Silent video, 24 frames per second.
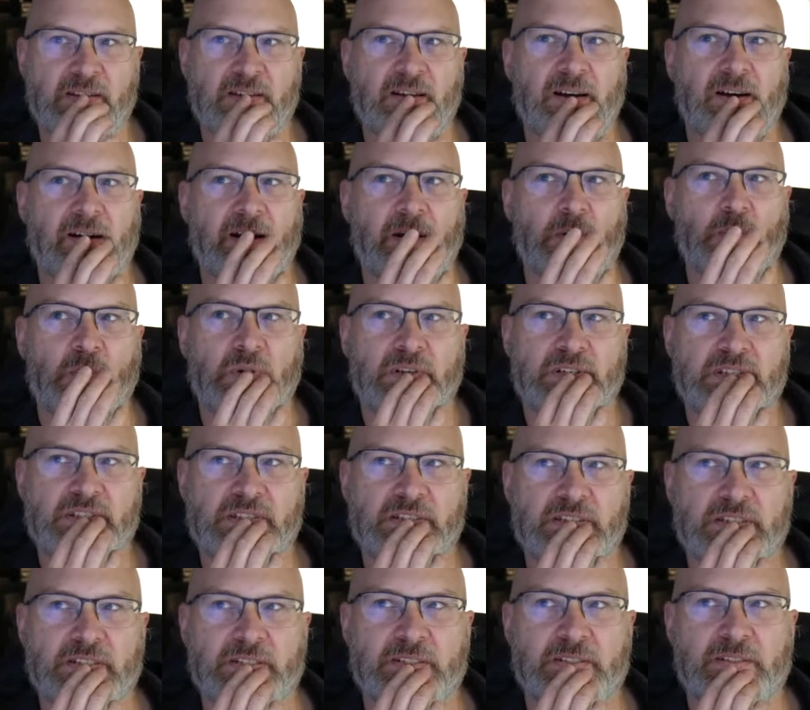I want
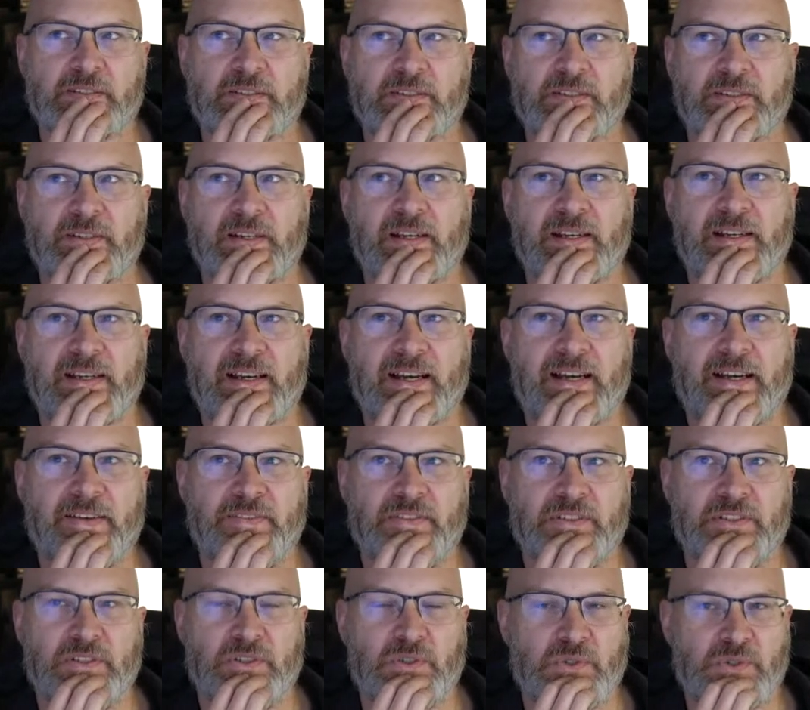to have
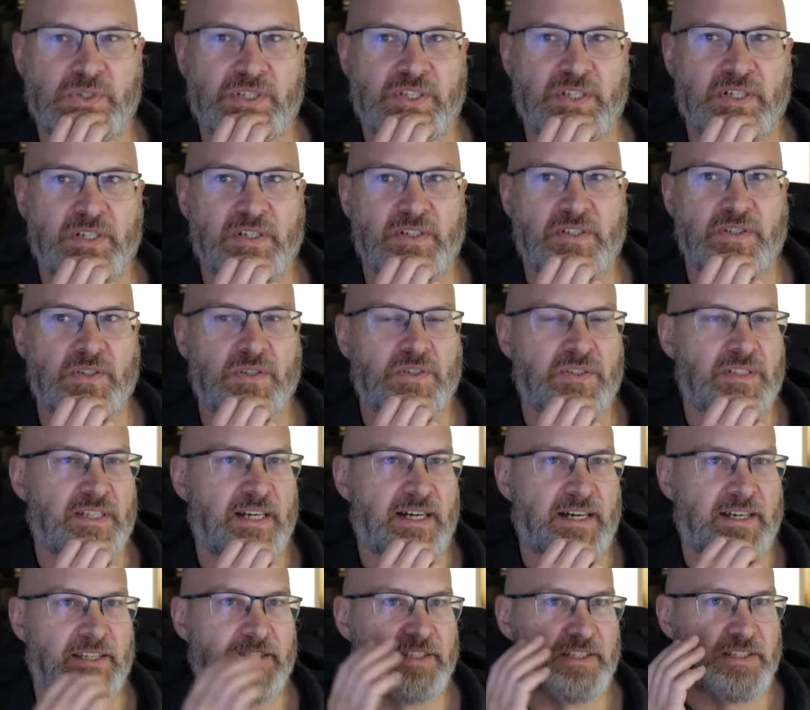it also talk to
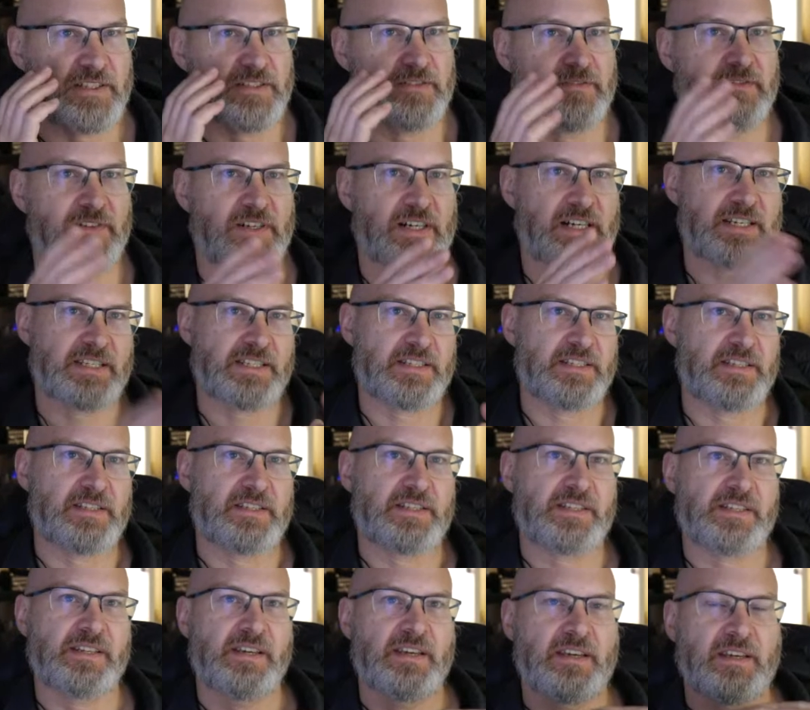other
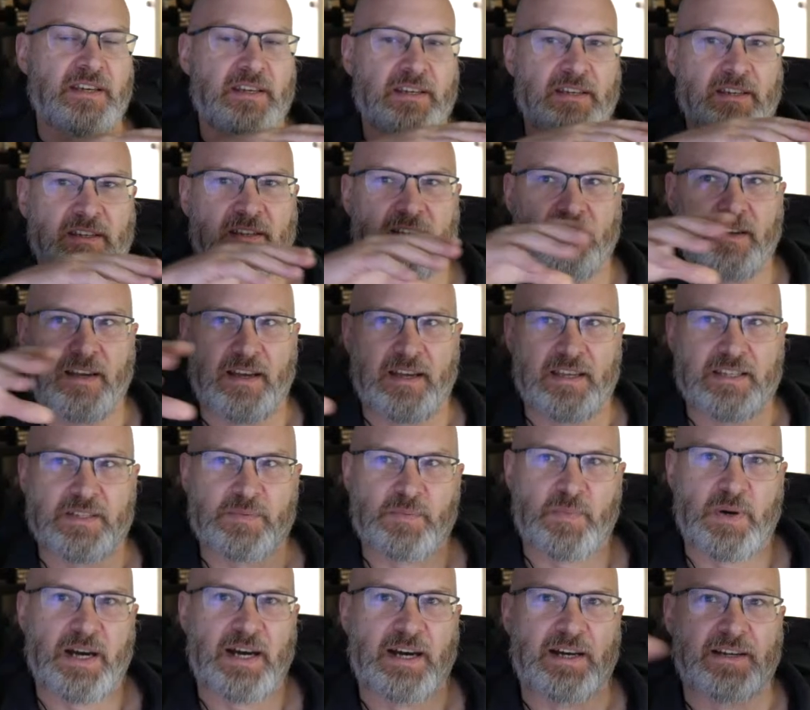devices as
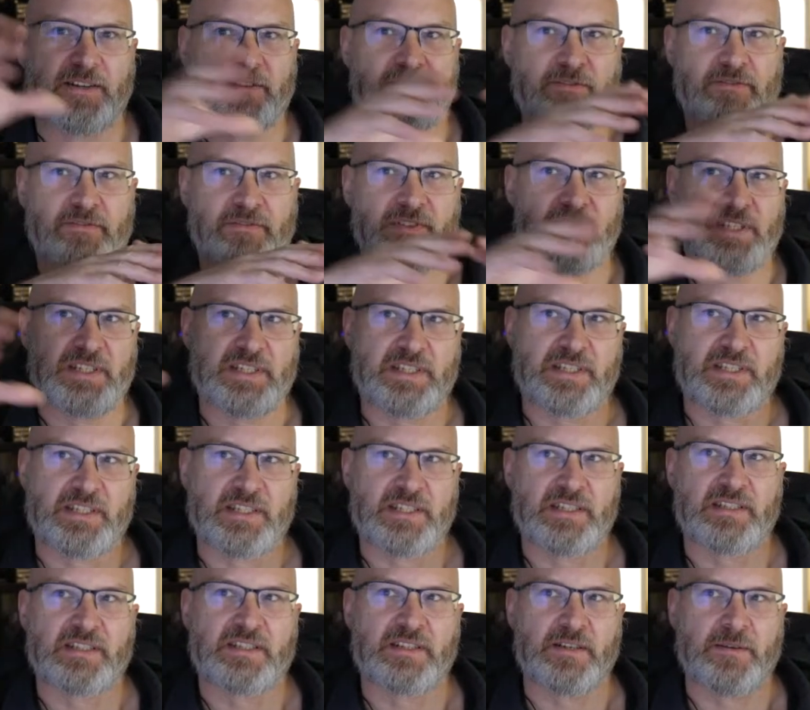part of this
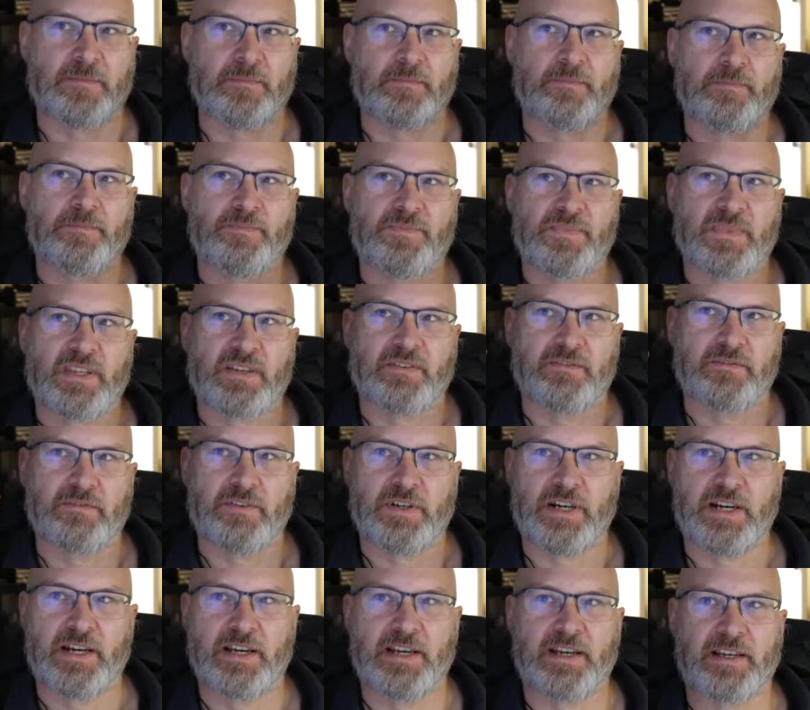system
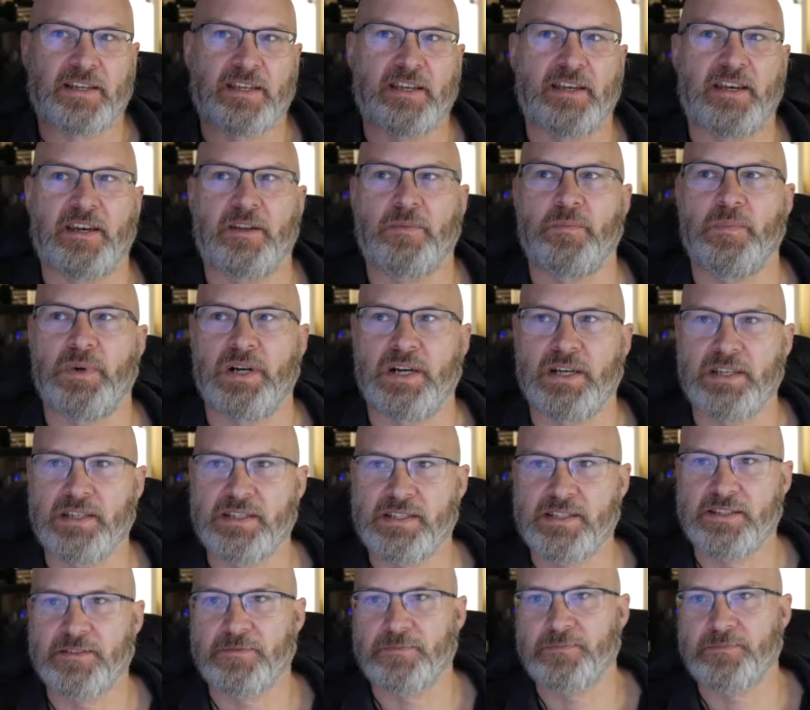via CAN bus.